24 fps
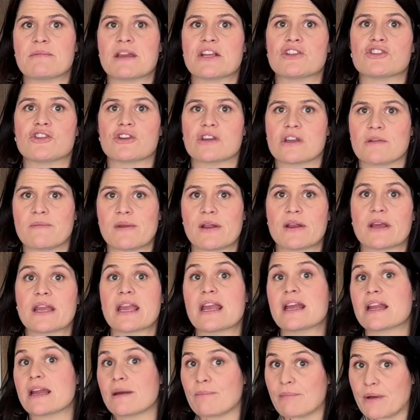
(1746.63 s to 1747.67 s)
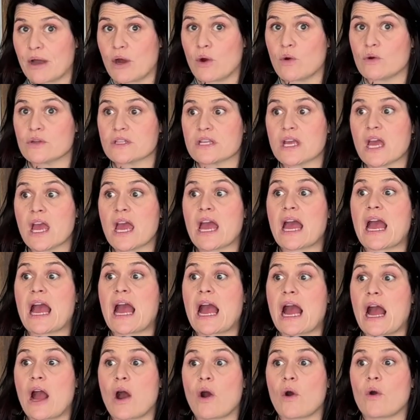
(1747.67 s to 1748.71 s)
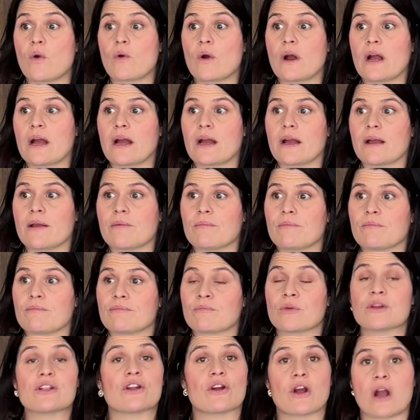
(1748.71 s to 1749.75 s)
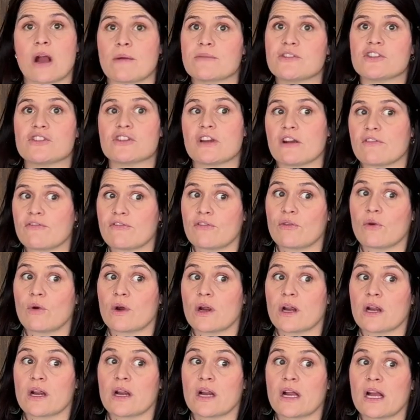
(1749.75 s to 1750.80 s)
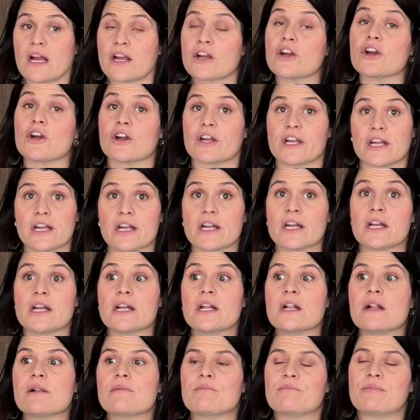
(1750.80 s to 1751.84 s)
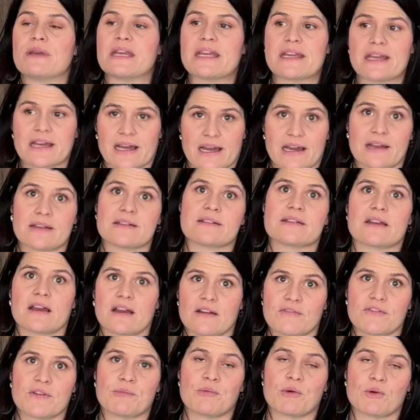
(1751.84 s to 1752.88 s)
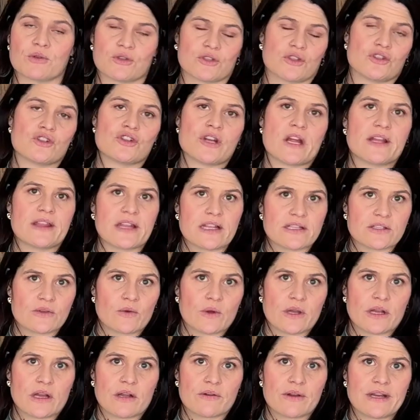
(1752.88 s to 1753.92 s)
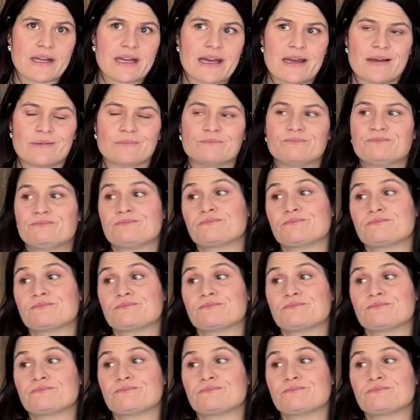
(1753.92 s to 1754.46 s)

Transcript: Make sure you communicate about how what your options are for a courier because of the postal strike that's going on right now.